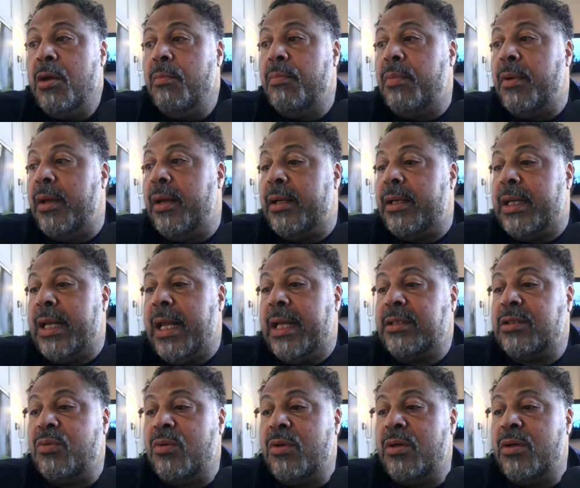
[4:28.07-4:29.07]
but
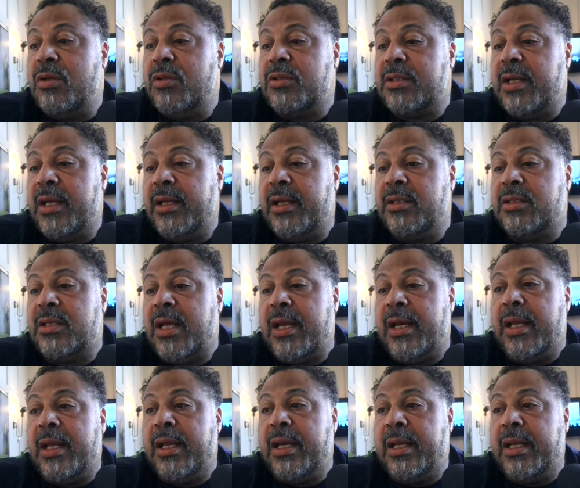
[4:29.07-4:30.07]
that's one of those things
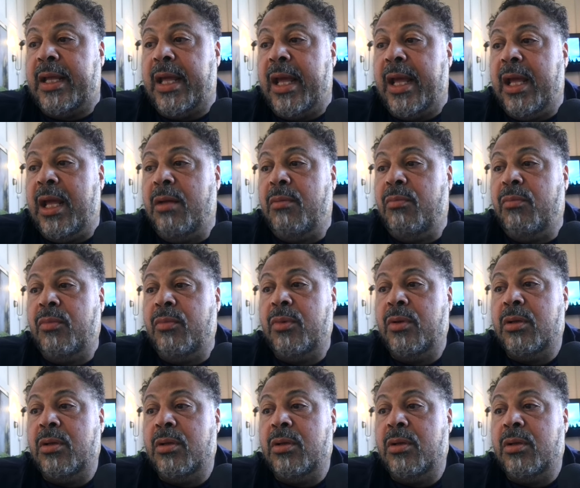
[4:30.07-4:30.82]
that in a game